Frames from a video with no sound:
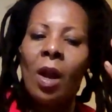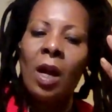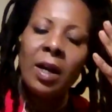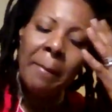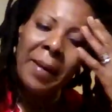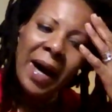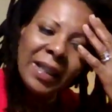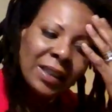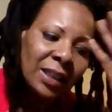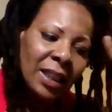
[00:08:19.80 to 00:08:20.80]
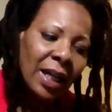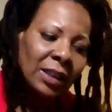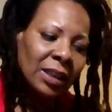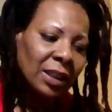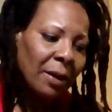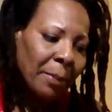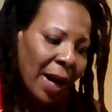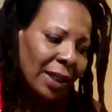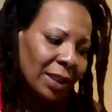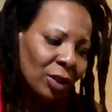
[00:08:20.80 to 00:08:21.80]
The mind is connected to the
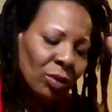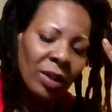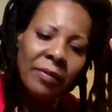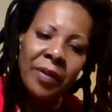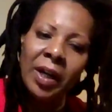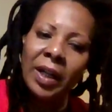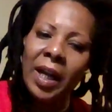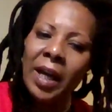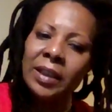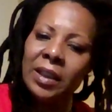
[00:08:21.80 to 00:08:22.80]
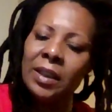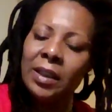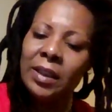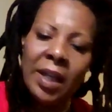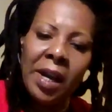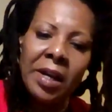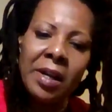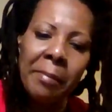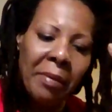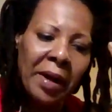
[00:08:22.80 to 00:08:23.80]
body. It's on your fucking head. It's in,
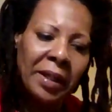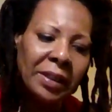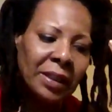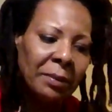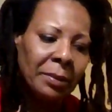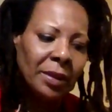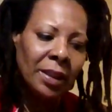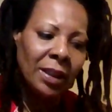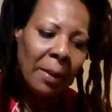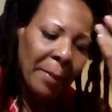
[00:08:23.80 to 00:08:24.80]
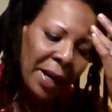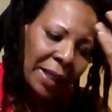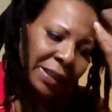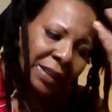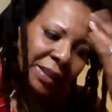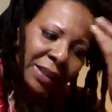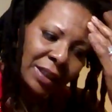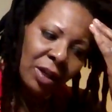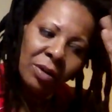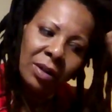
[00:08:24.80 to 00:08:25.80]
your brain. Your mind is in your
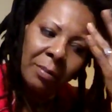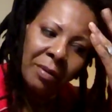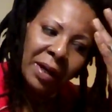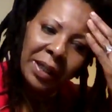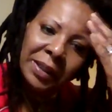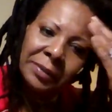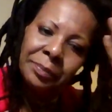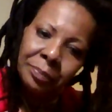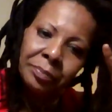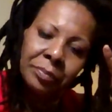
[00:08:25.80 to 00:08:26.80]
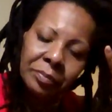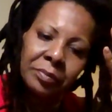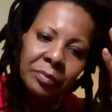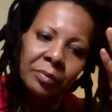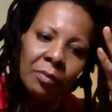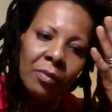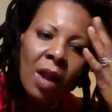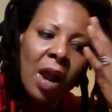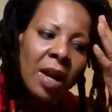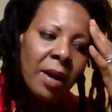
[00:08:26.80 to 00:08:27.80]
skull, your brain.
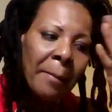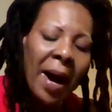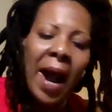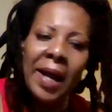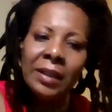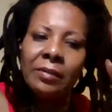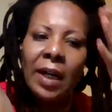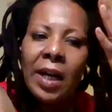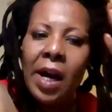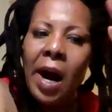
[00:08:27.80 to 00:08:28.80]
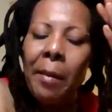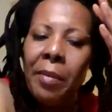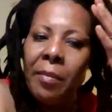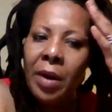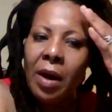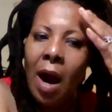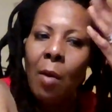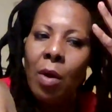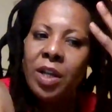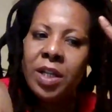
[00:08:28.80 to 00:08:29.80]
The mind, right, I
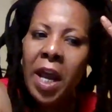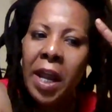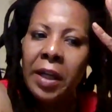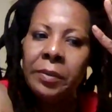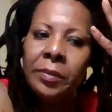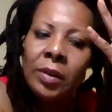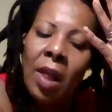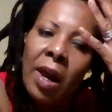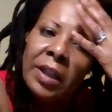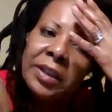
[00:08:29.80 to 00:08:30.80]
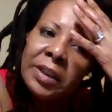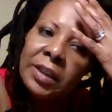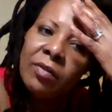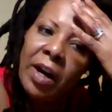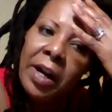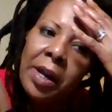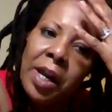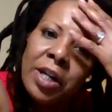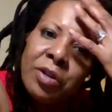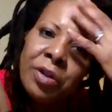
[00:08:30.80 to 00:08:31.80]
would say, because, right,
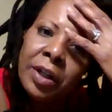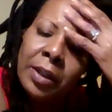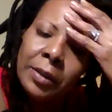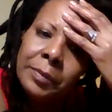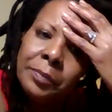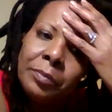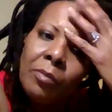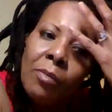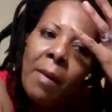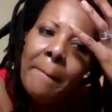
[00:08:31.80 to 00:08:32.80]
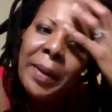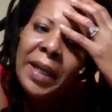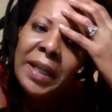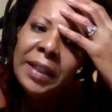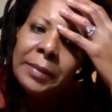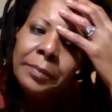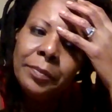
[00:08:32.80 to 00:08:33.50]
it's going to be